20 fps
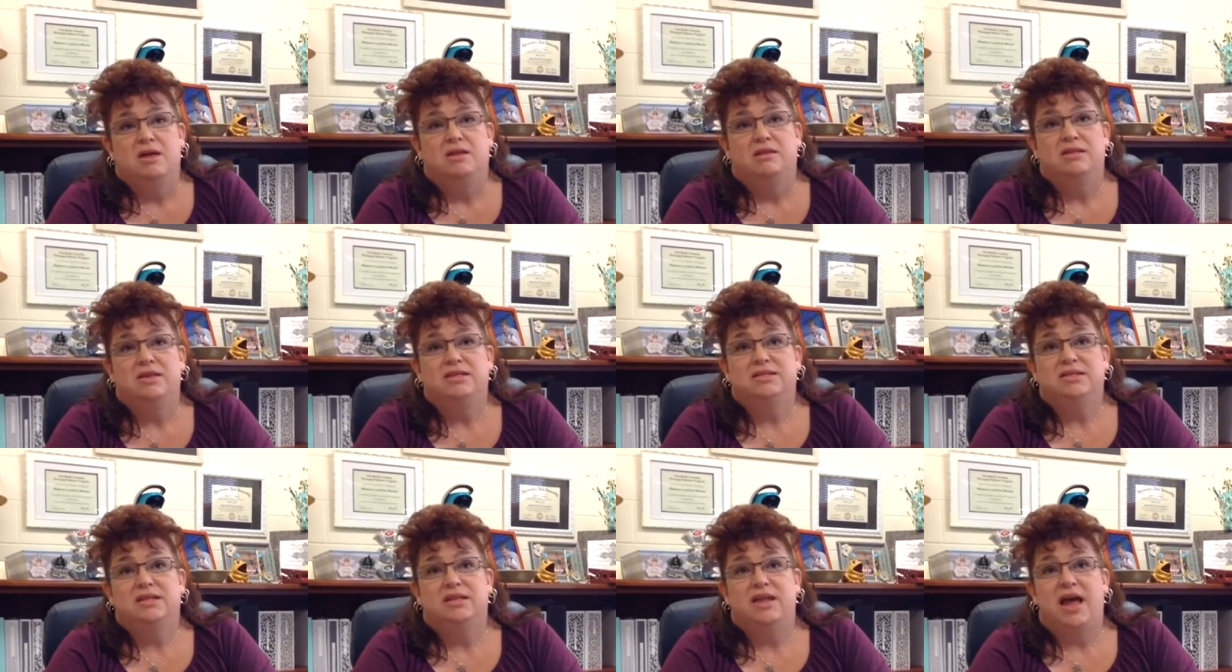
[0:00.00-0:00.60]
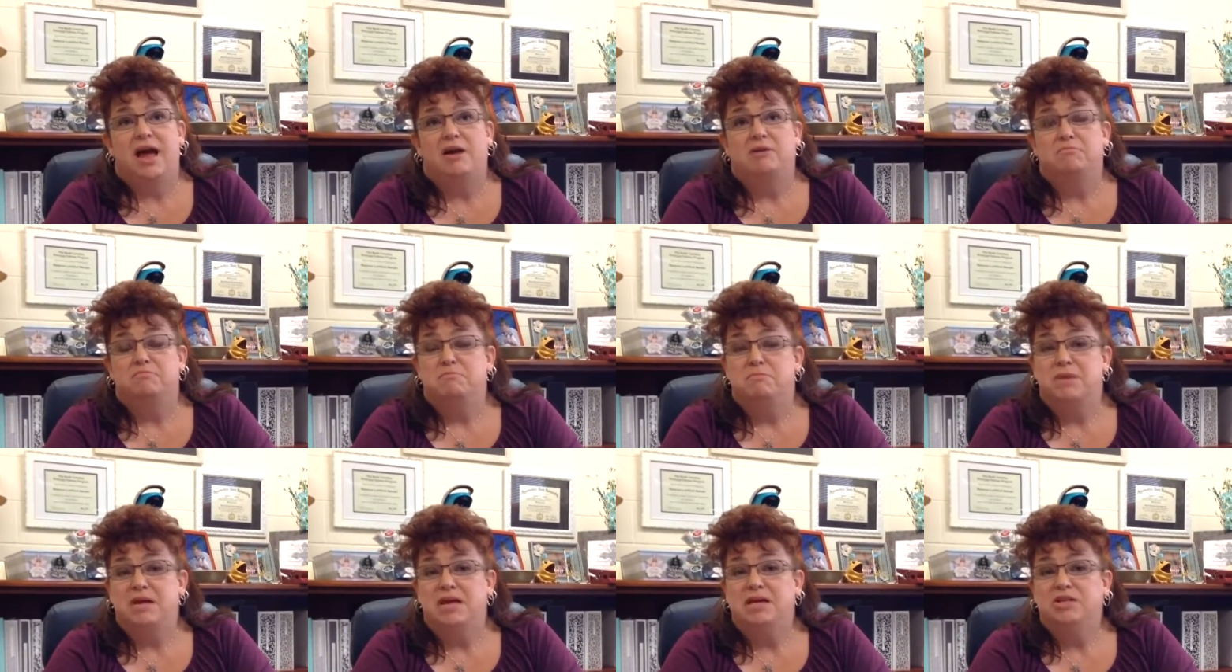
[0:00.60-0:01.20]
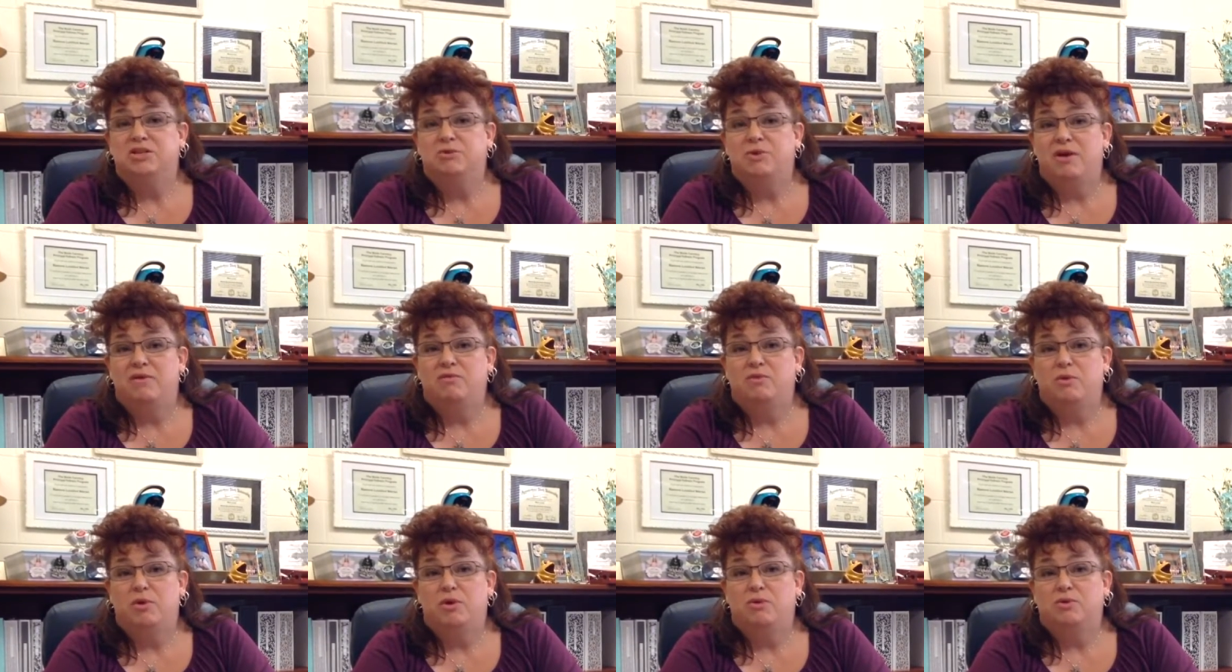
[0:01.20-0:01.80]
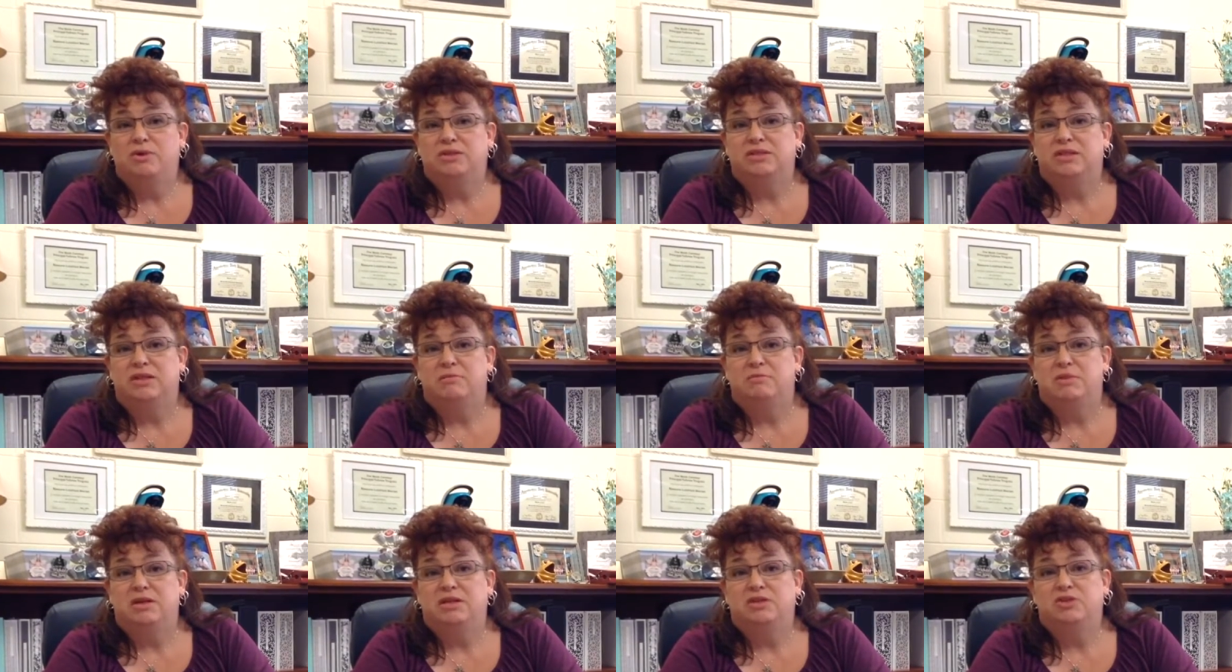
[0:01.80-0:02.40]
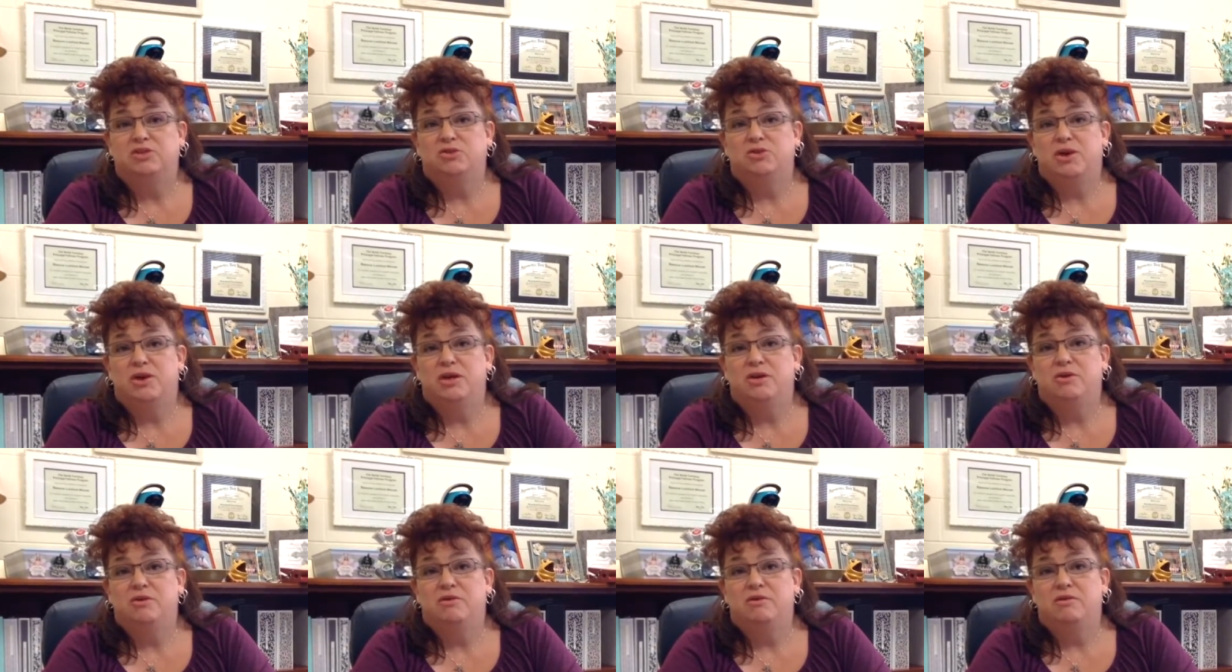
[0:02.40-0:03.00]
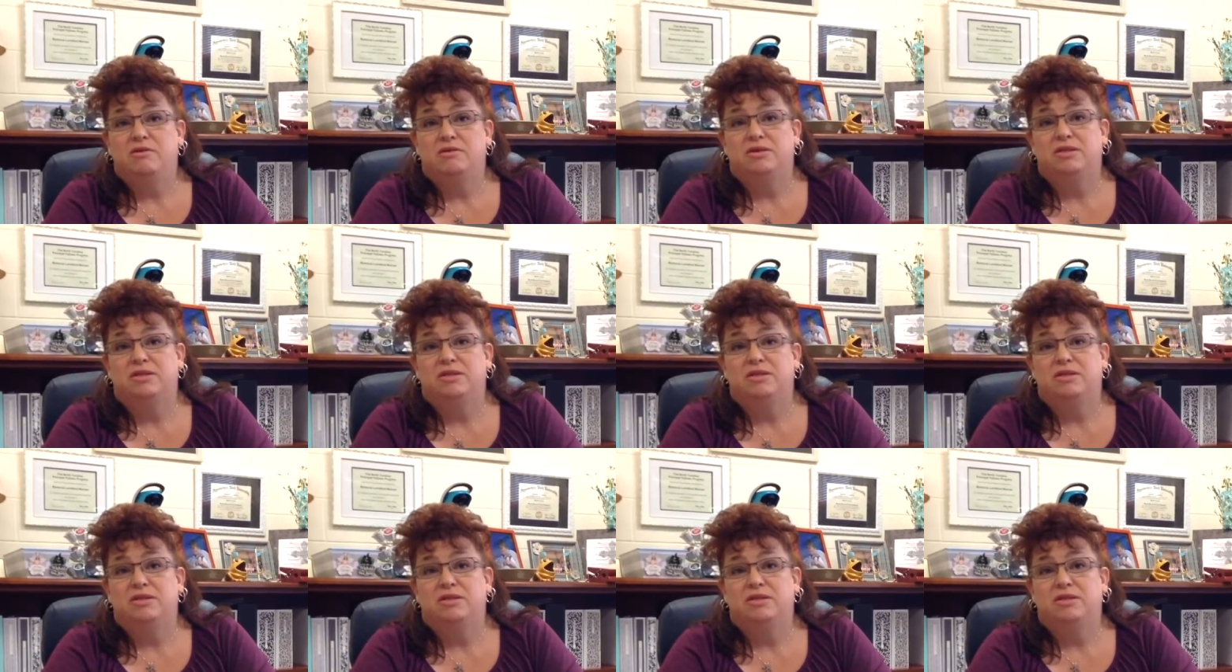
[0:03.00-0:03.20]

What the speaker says: This allowed me to have growth as an administrator.